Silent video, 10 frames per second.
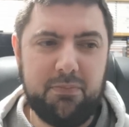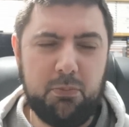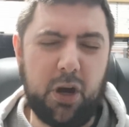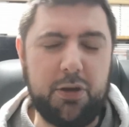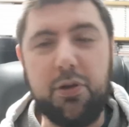
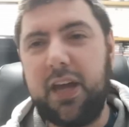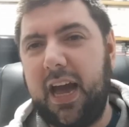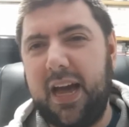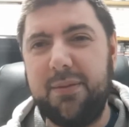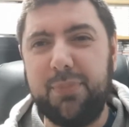Well, you
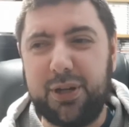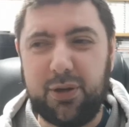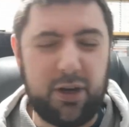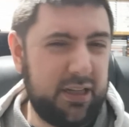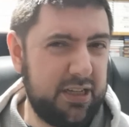can, but
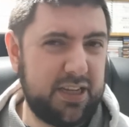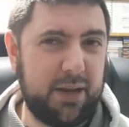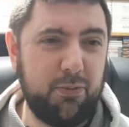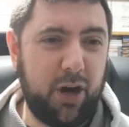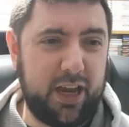not in the
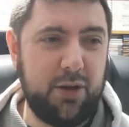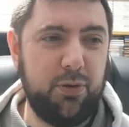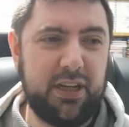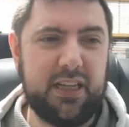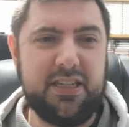same way. You
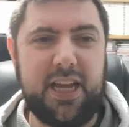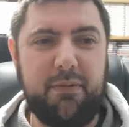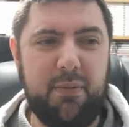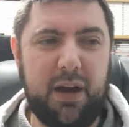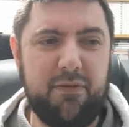wouldn't get the
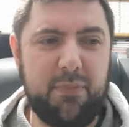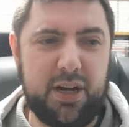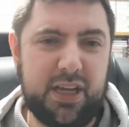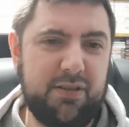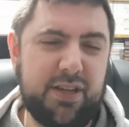same amount of
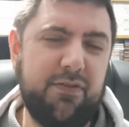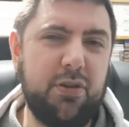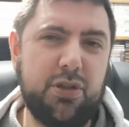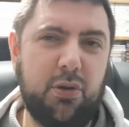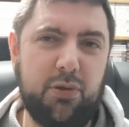money as if
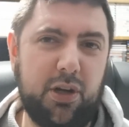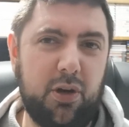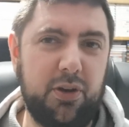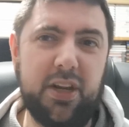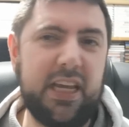you sold it
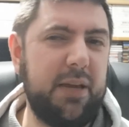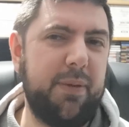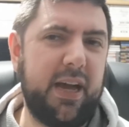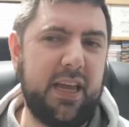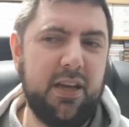on
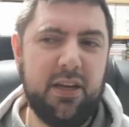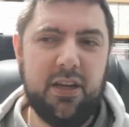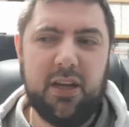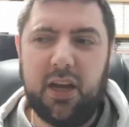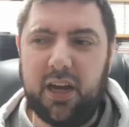eBay
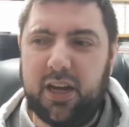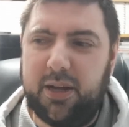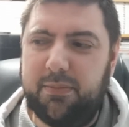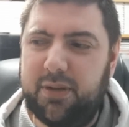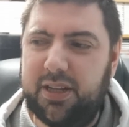
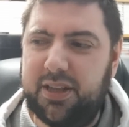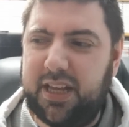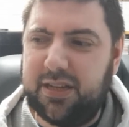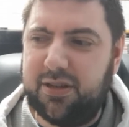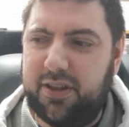and
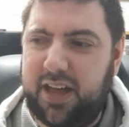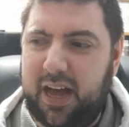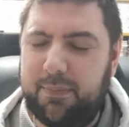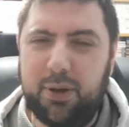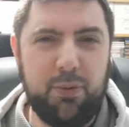things like
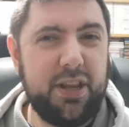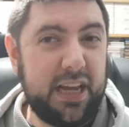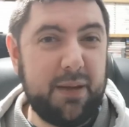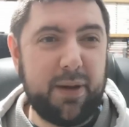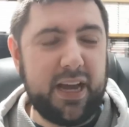that. But with
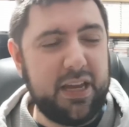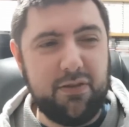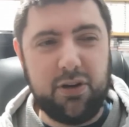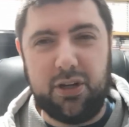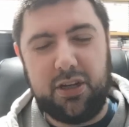eBay,
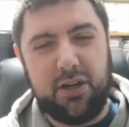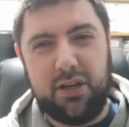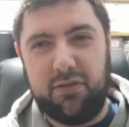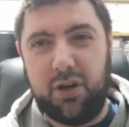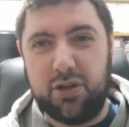you've got the kind
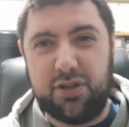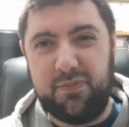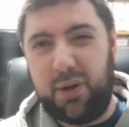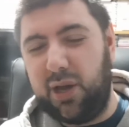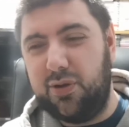of cost
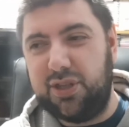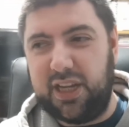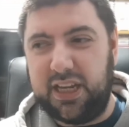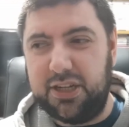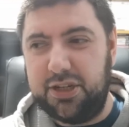of
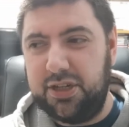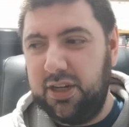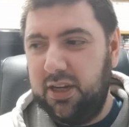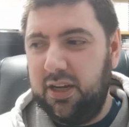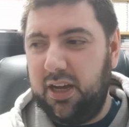postage,
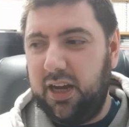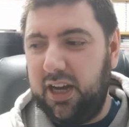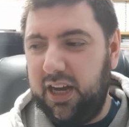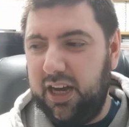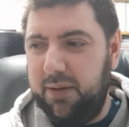
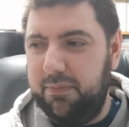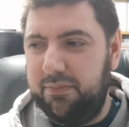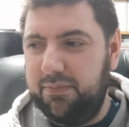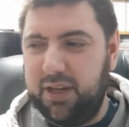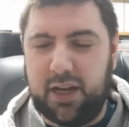wrapping
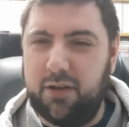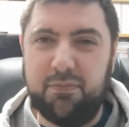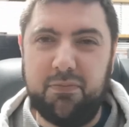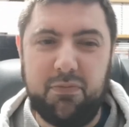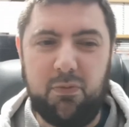
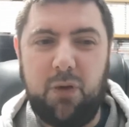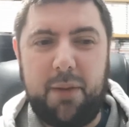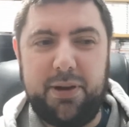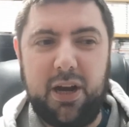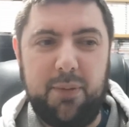
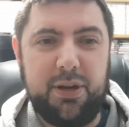it up.